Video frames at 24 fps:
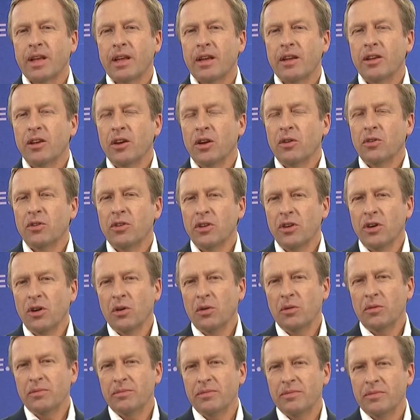You
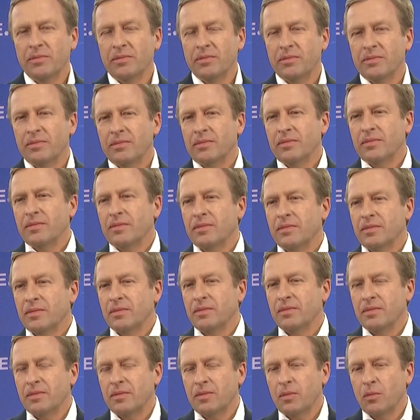know,
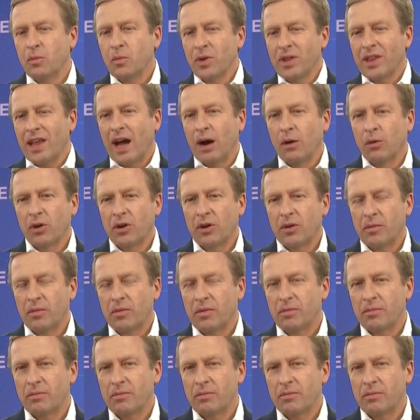with our